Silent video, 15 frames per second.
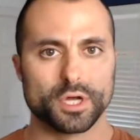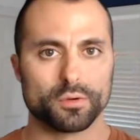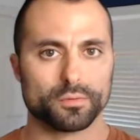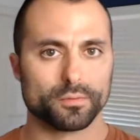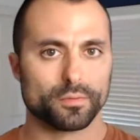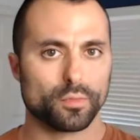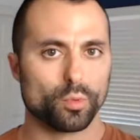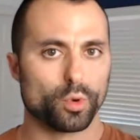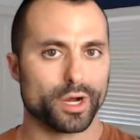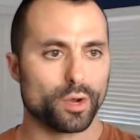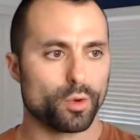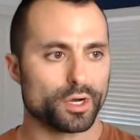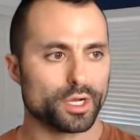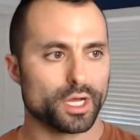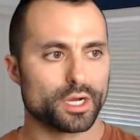so what
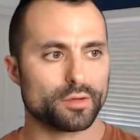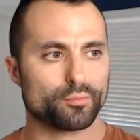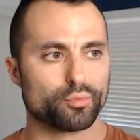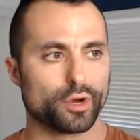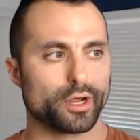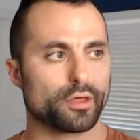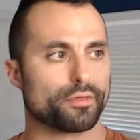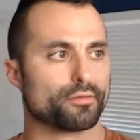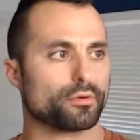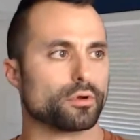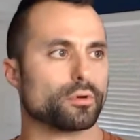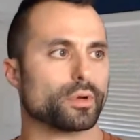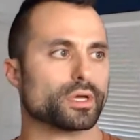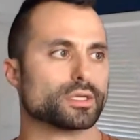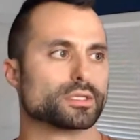I want to kind of bring
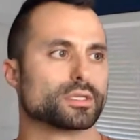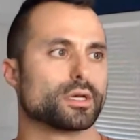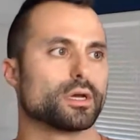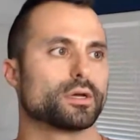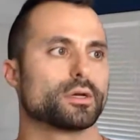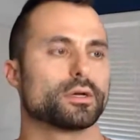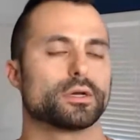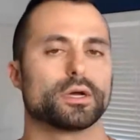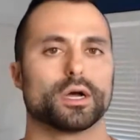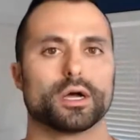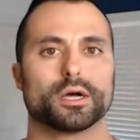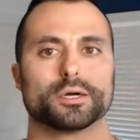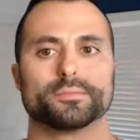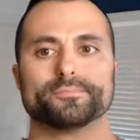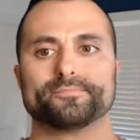through is
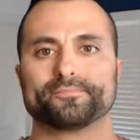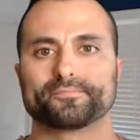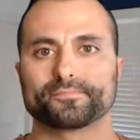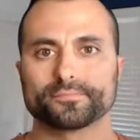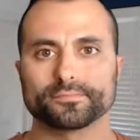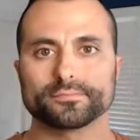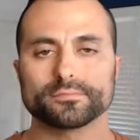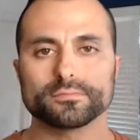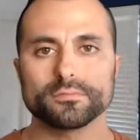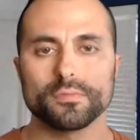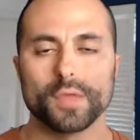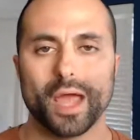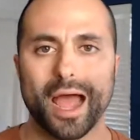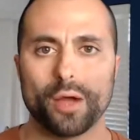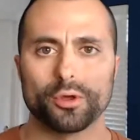um,
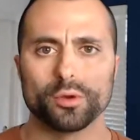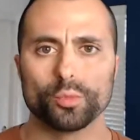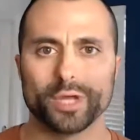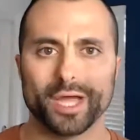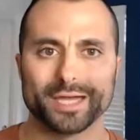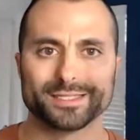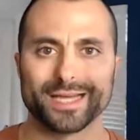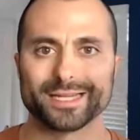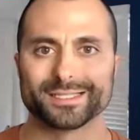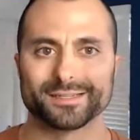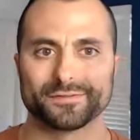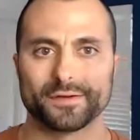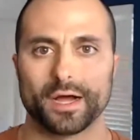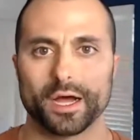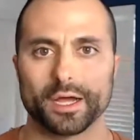how can we
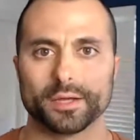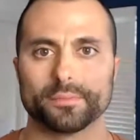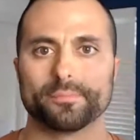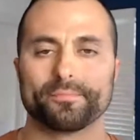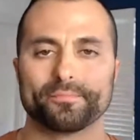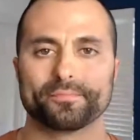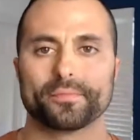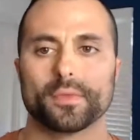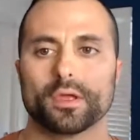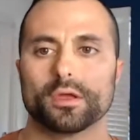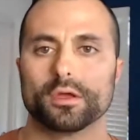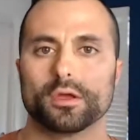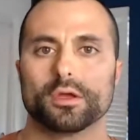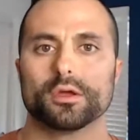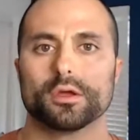identify
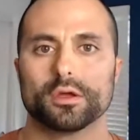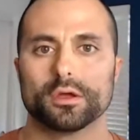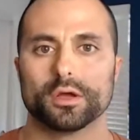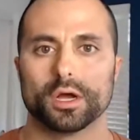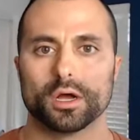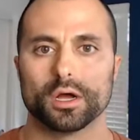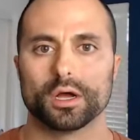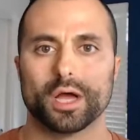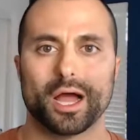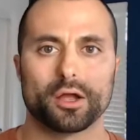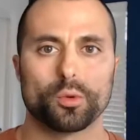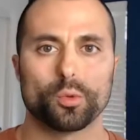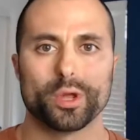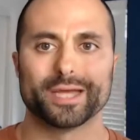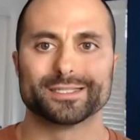uh, how
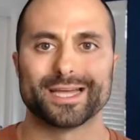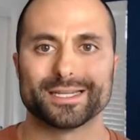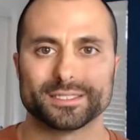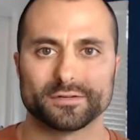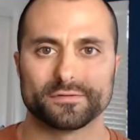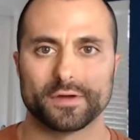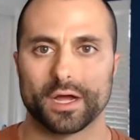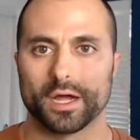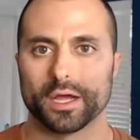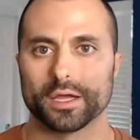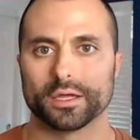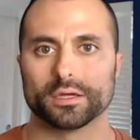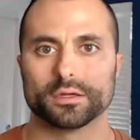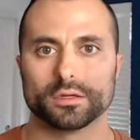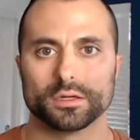can we
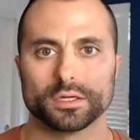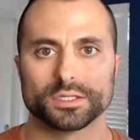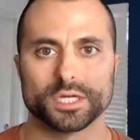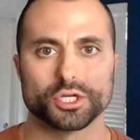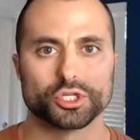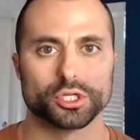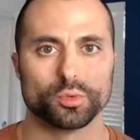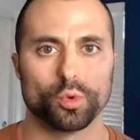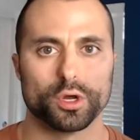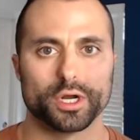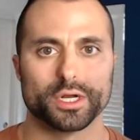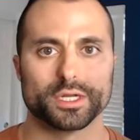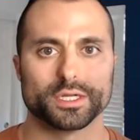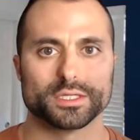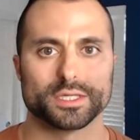identify essentially
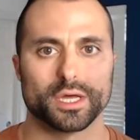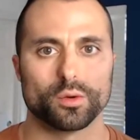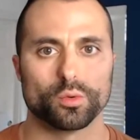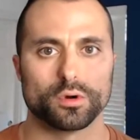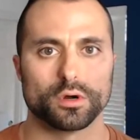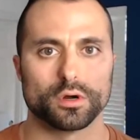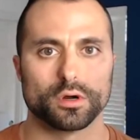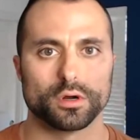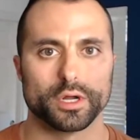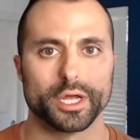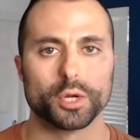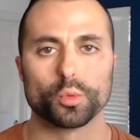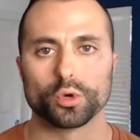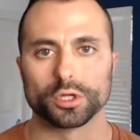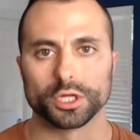what it is that we're
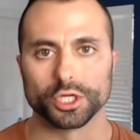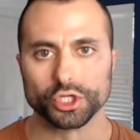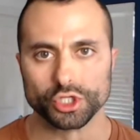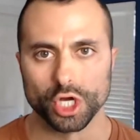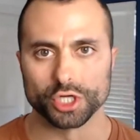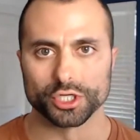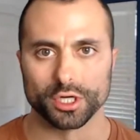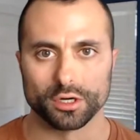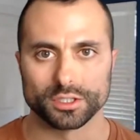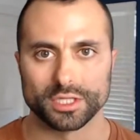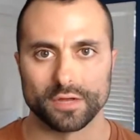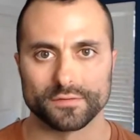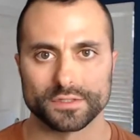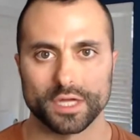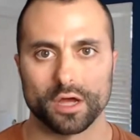inwardly judging
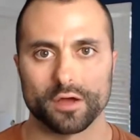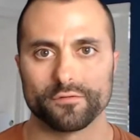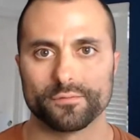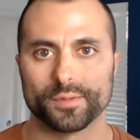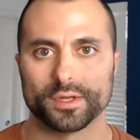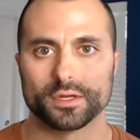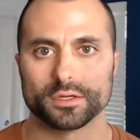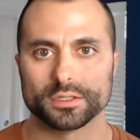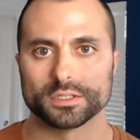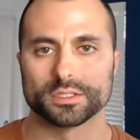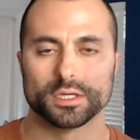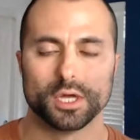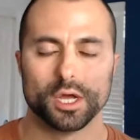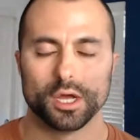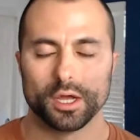ourselves of
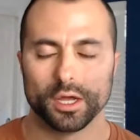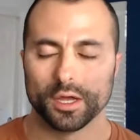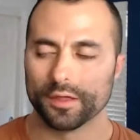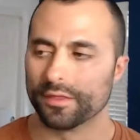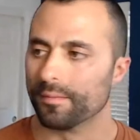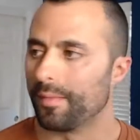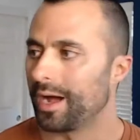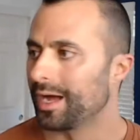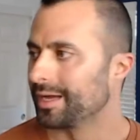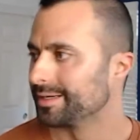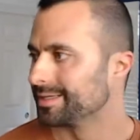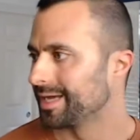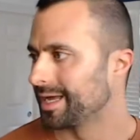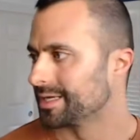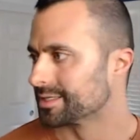because the
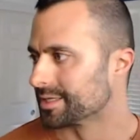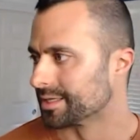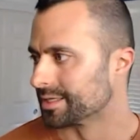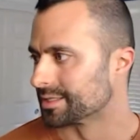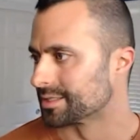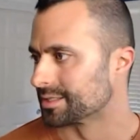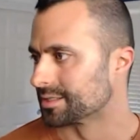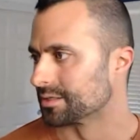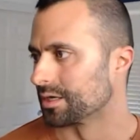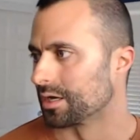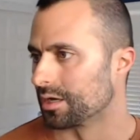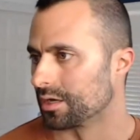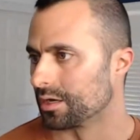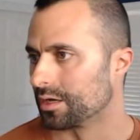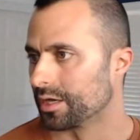mind has this
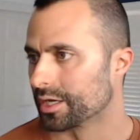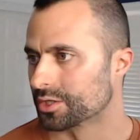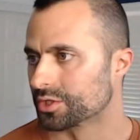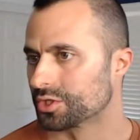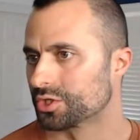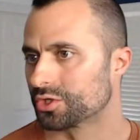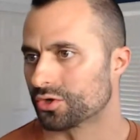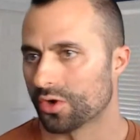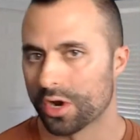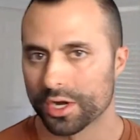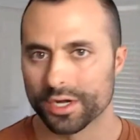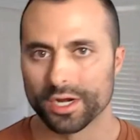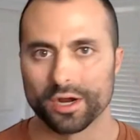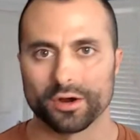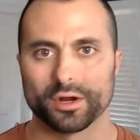uh,
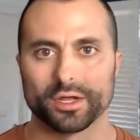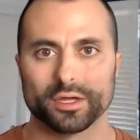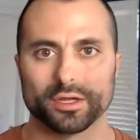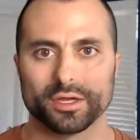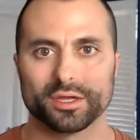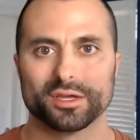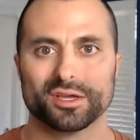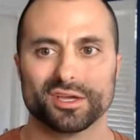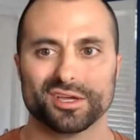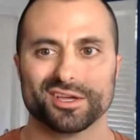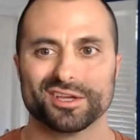extraordinary